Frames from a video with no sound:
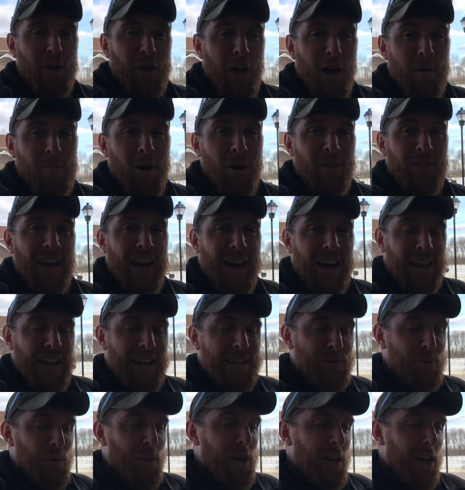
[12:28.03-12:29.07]
to come on that
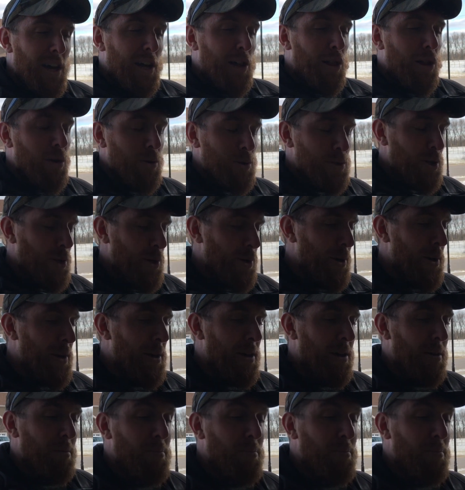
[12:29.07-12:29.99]
as we get closer,